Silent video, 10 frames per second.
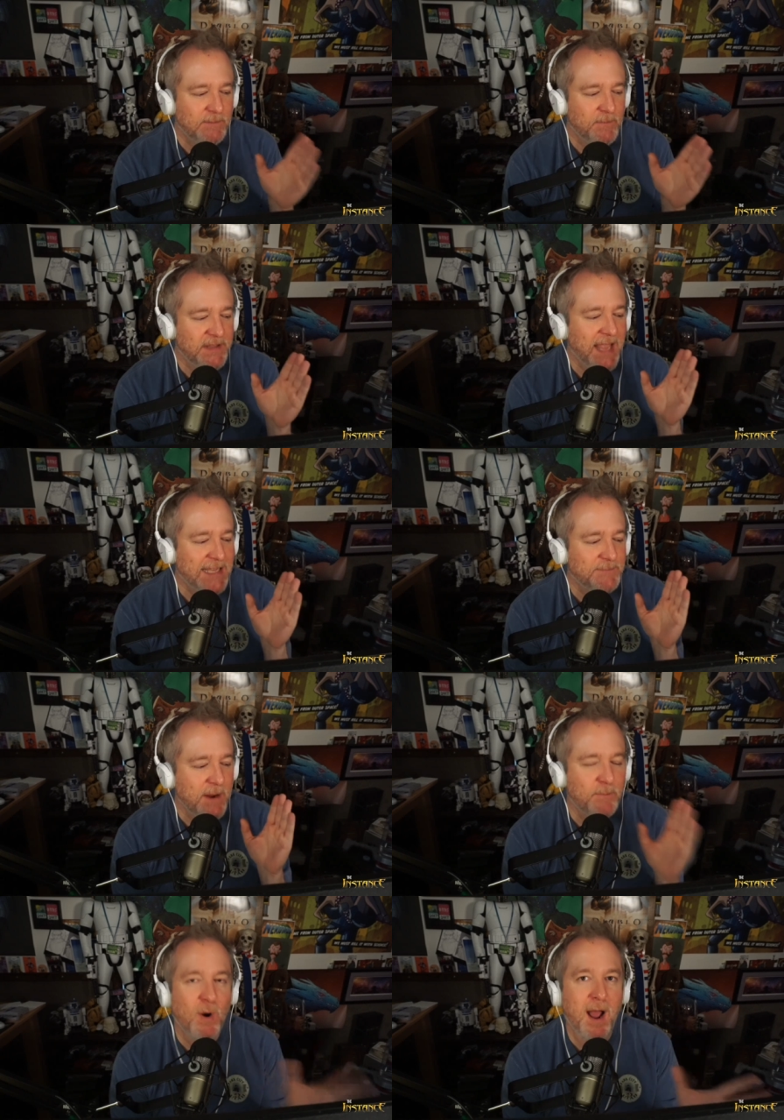but that's
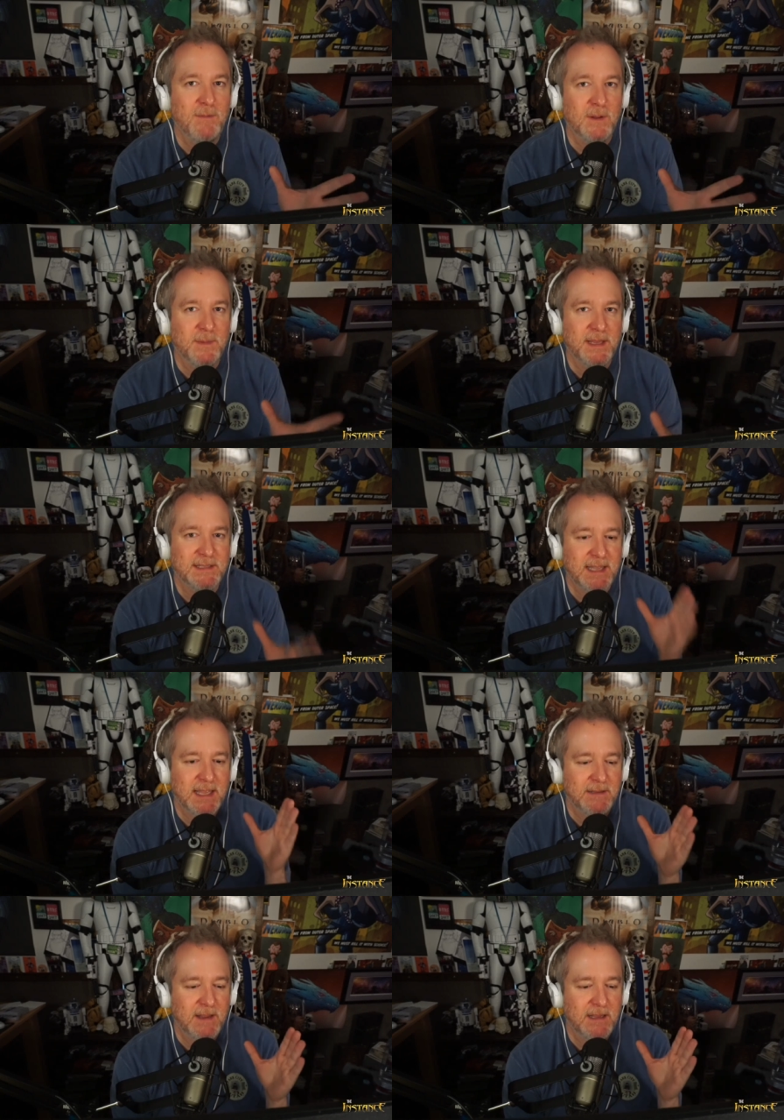my problem is
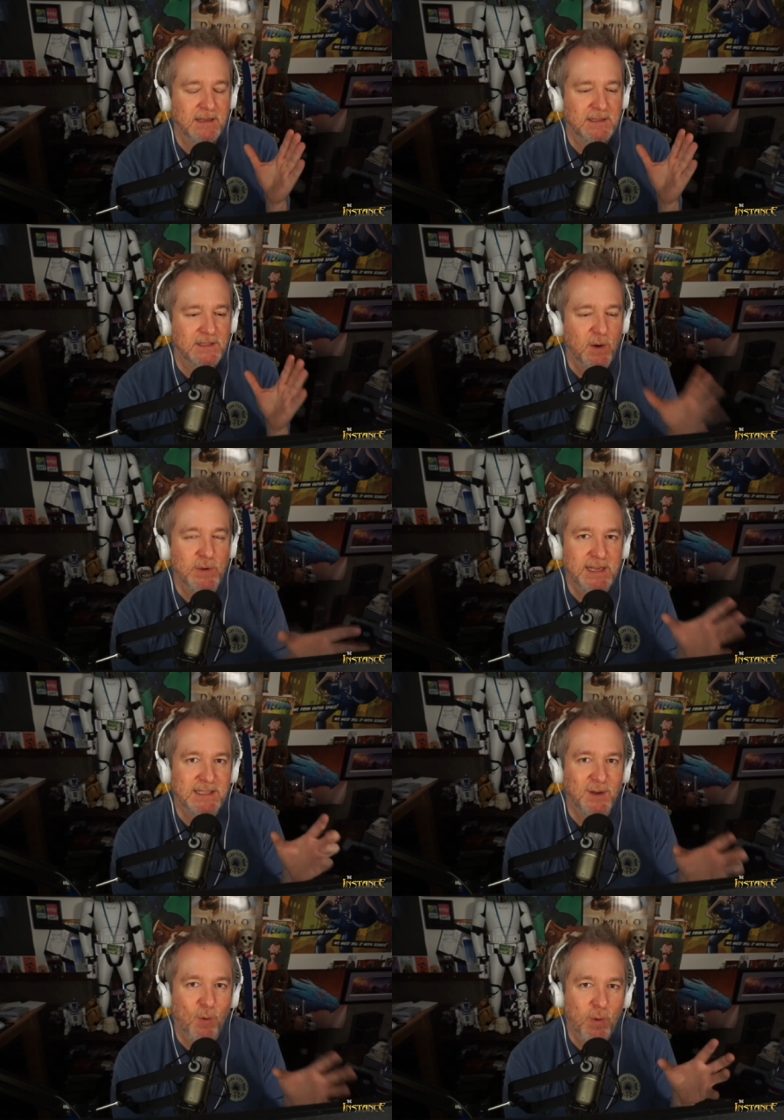that it Sony's
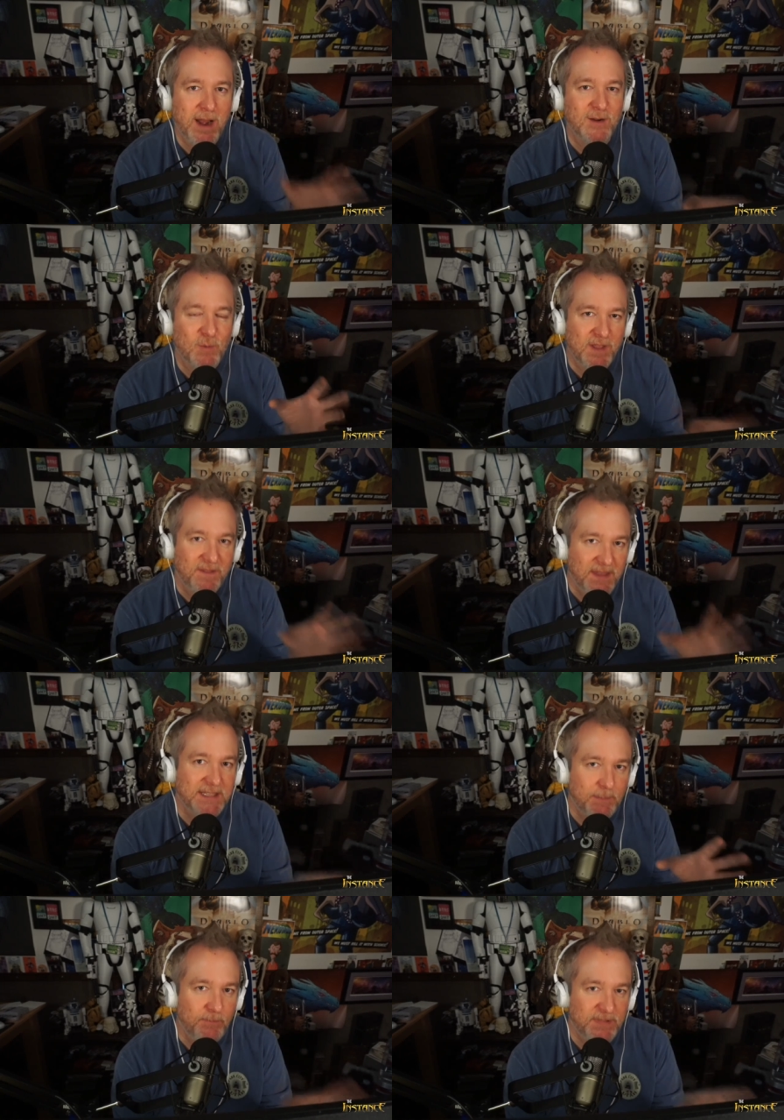so weird with
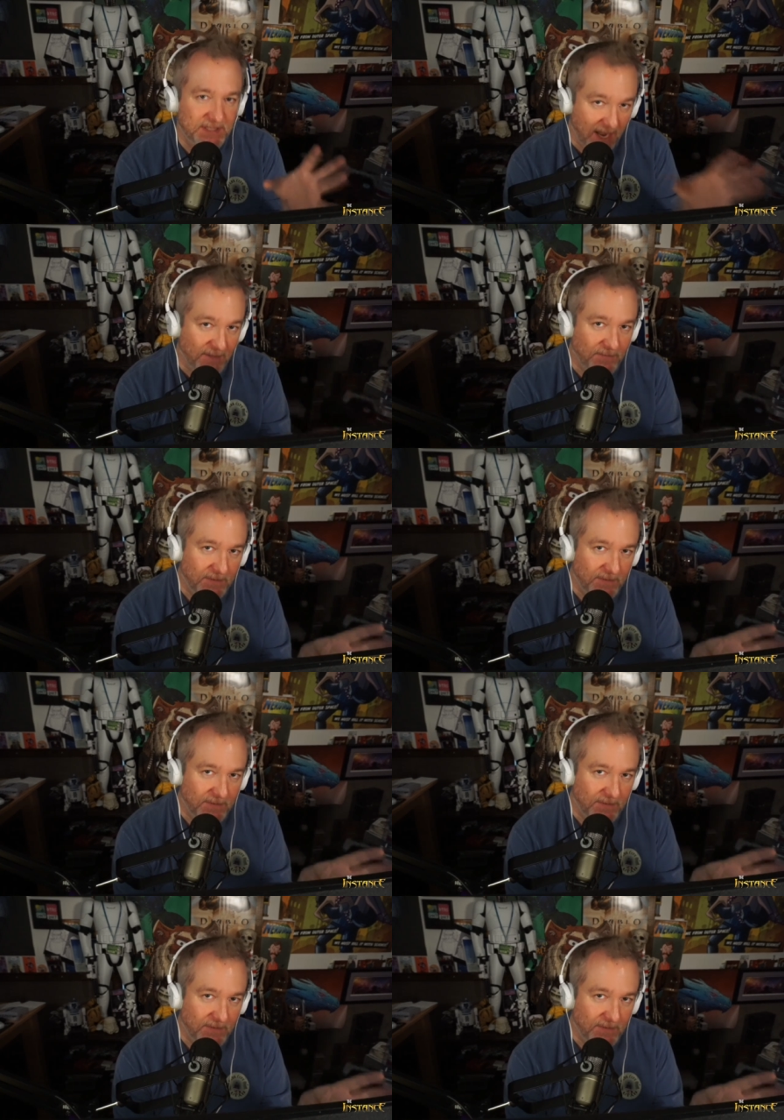this stuff